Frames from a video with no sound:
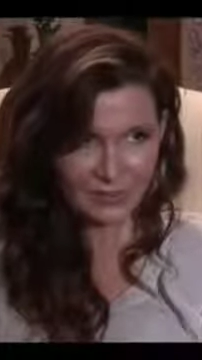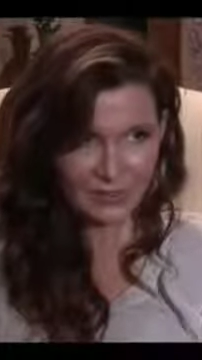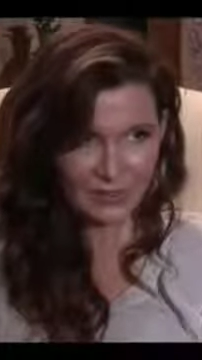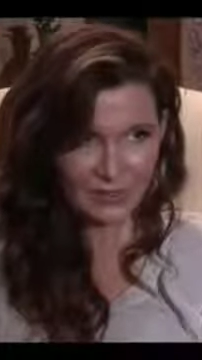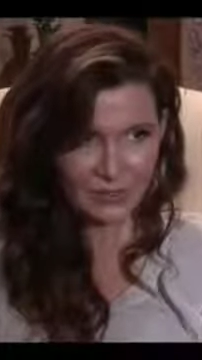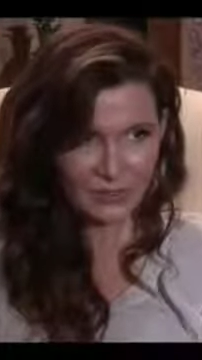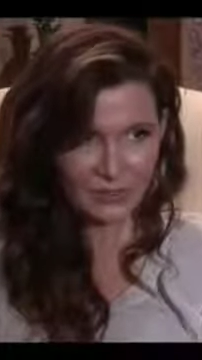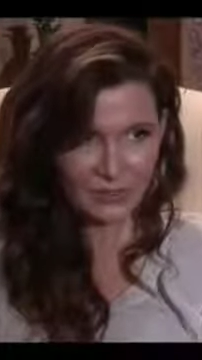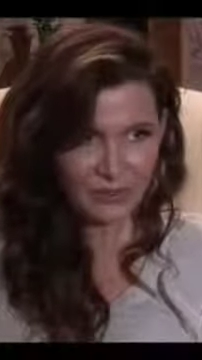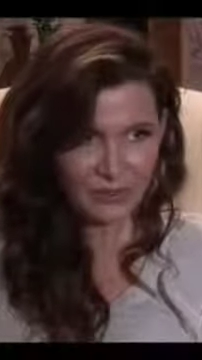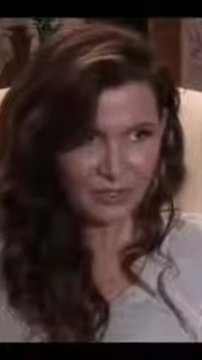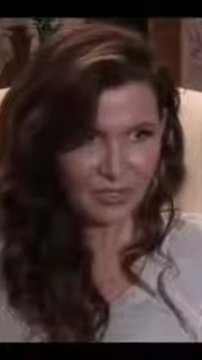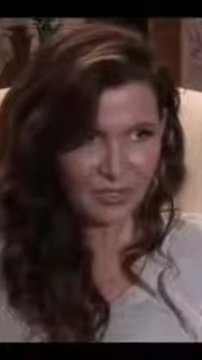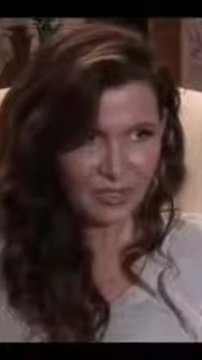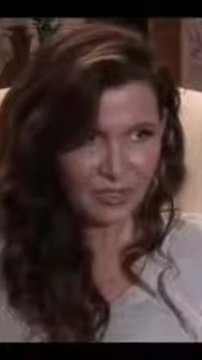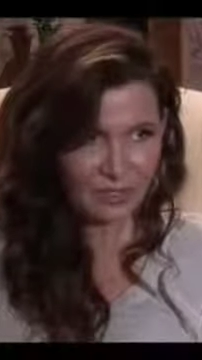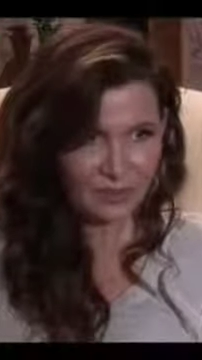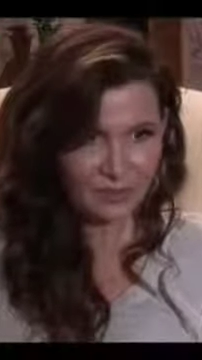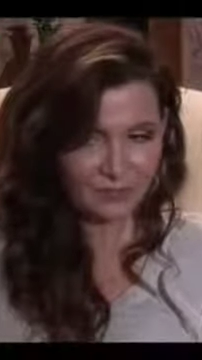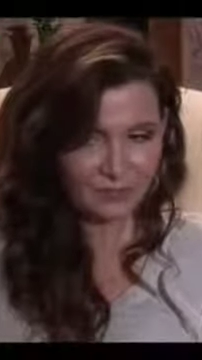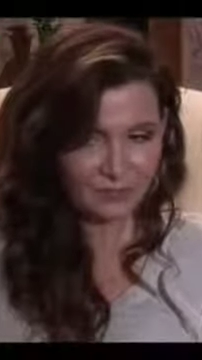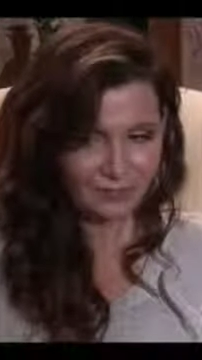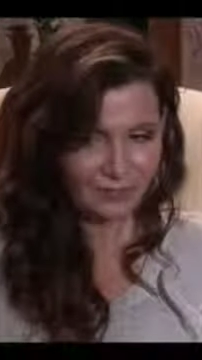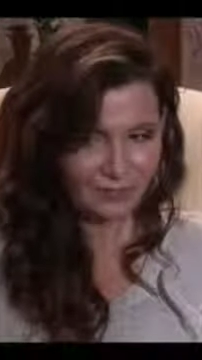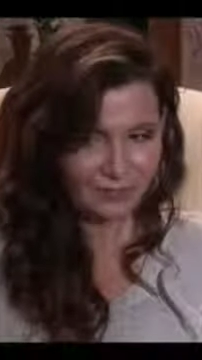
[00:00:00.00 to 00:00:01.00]

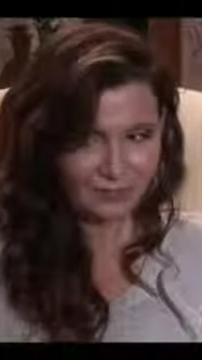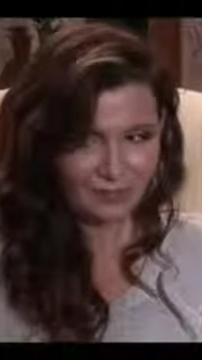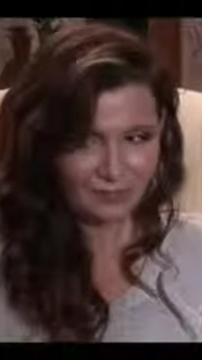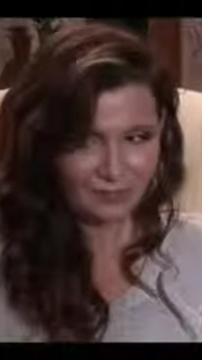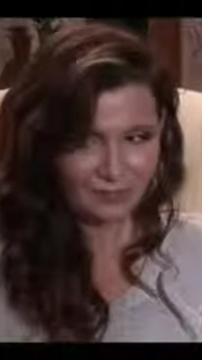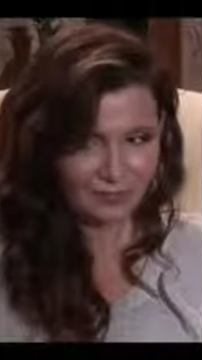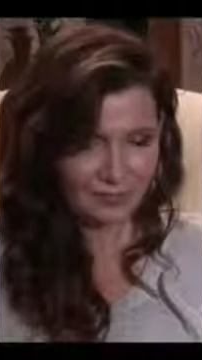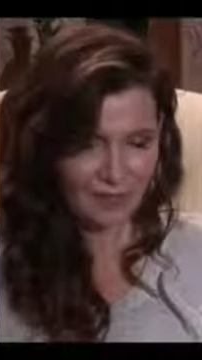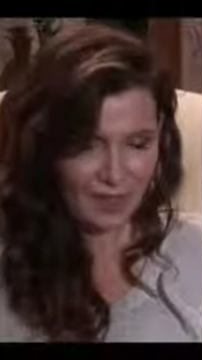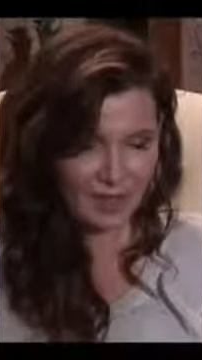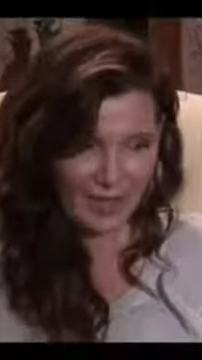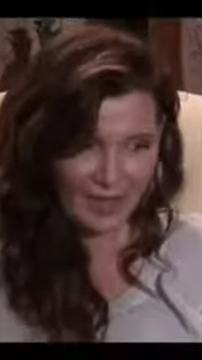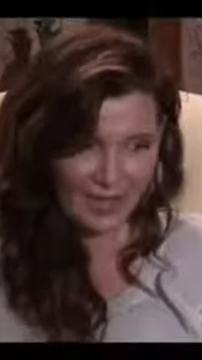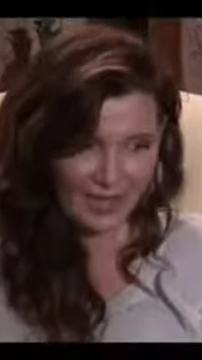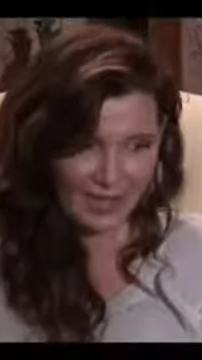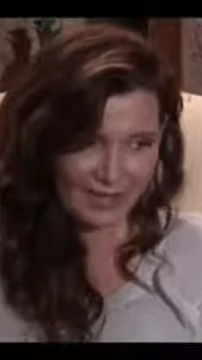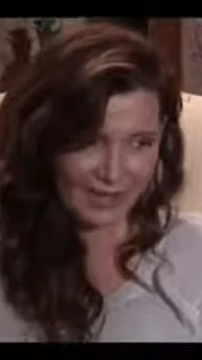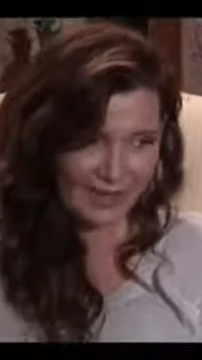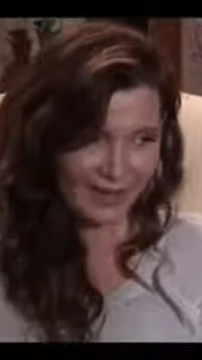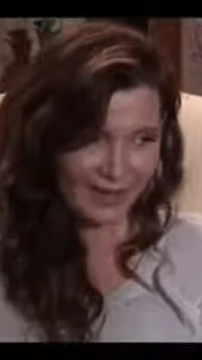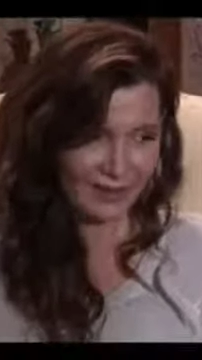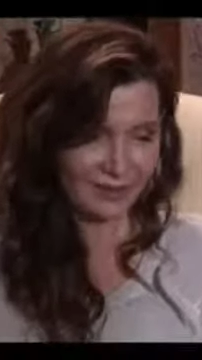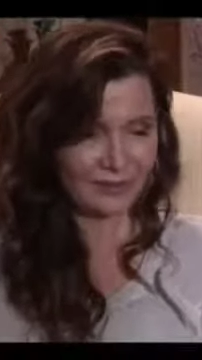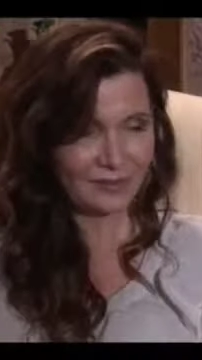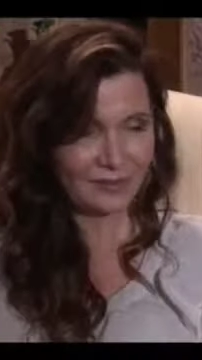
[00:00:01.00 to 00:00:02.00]
usually
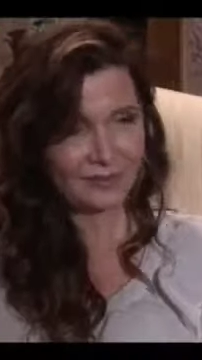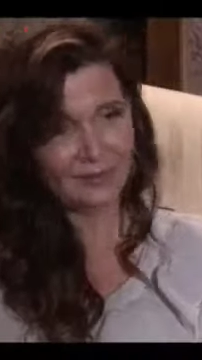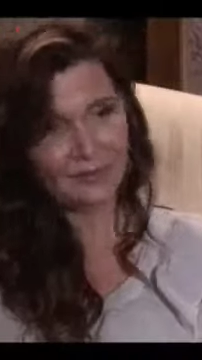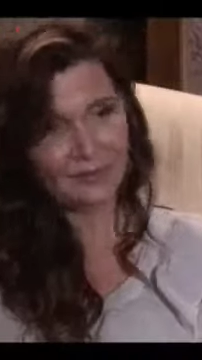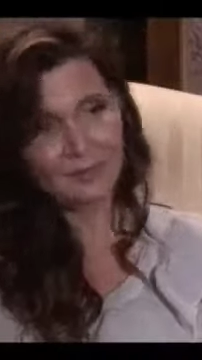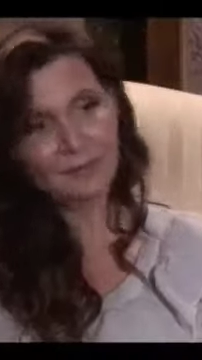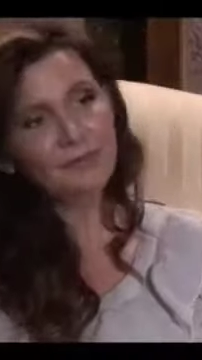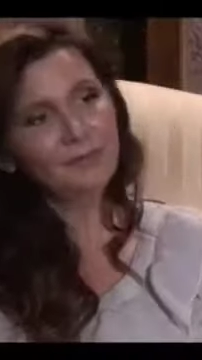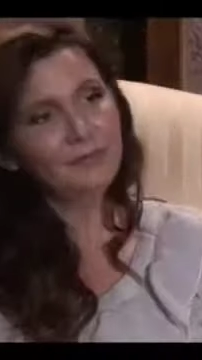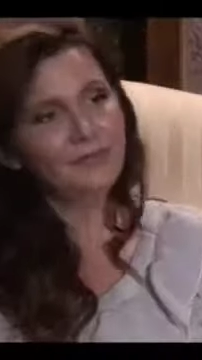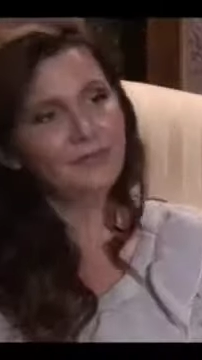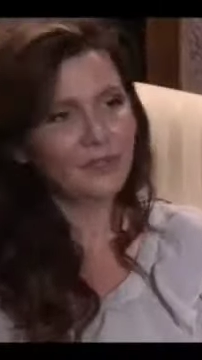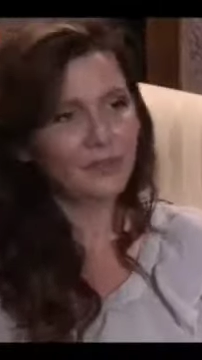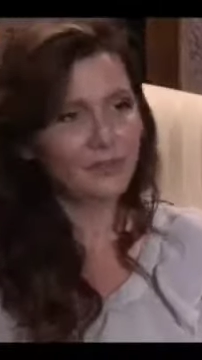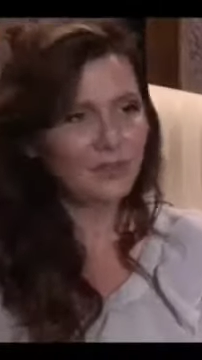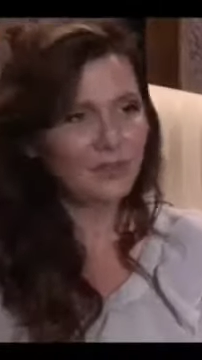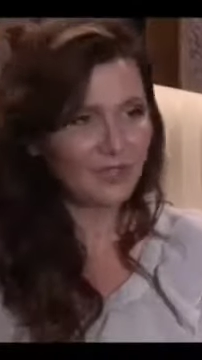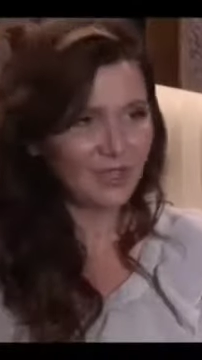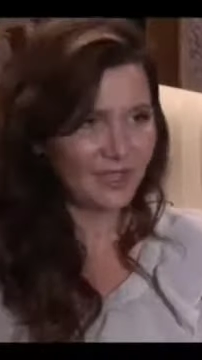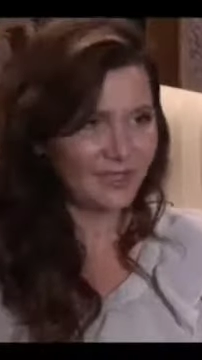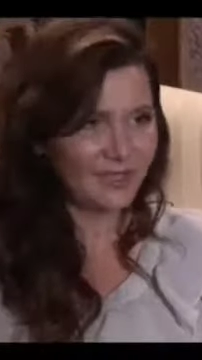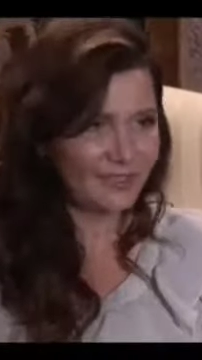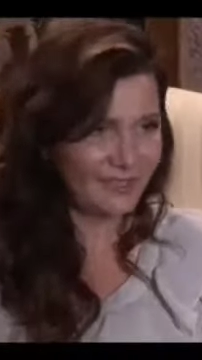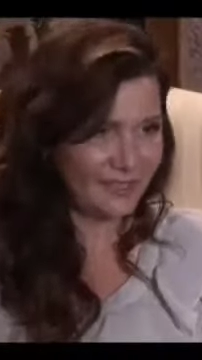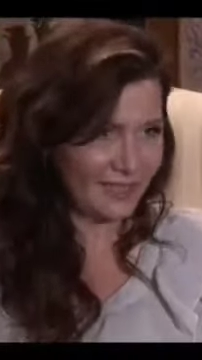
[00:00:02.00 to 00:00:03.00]
hang out and
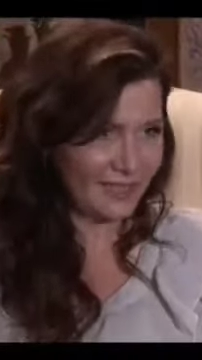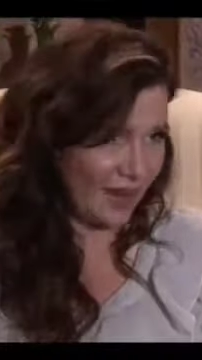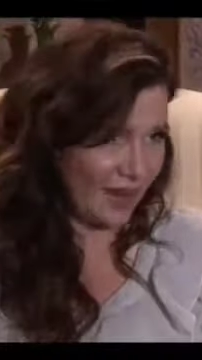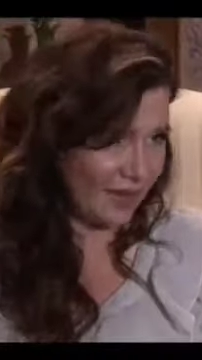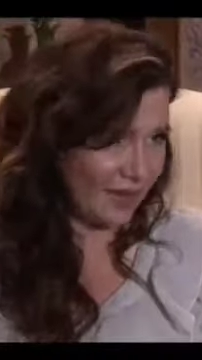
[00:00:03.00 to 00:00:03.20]
socialize